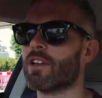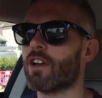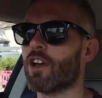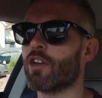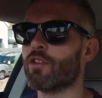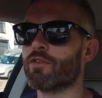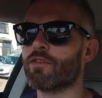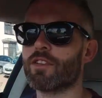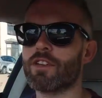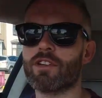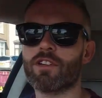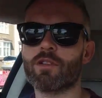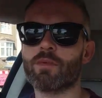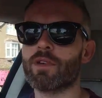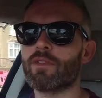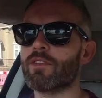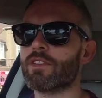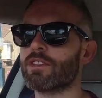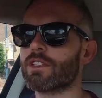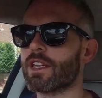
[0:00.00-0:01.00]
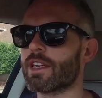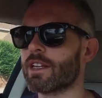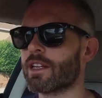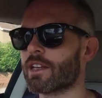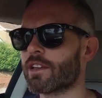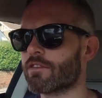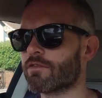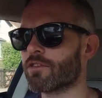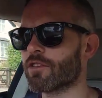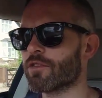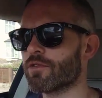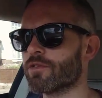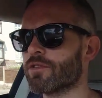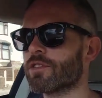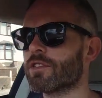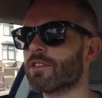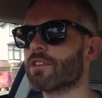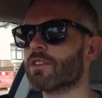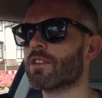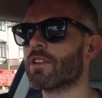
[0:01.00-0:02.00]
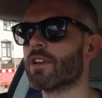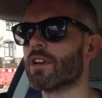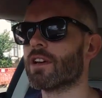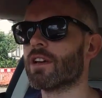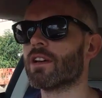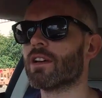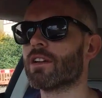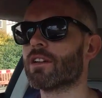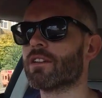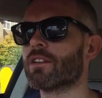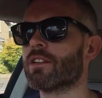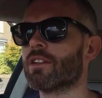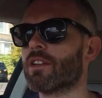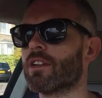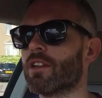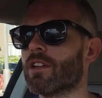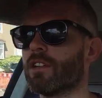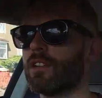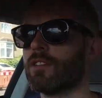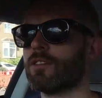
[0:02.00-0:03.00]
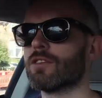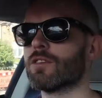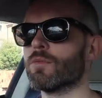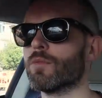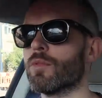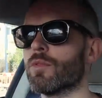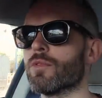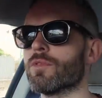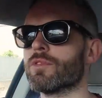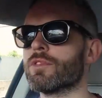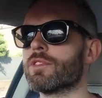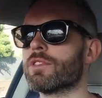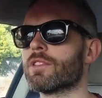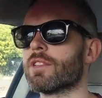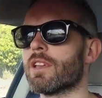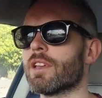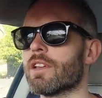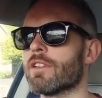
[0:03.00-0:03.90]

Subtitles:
hopefully on a bit of a scenic route towards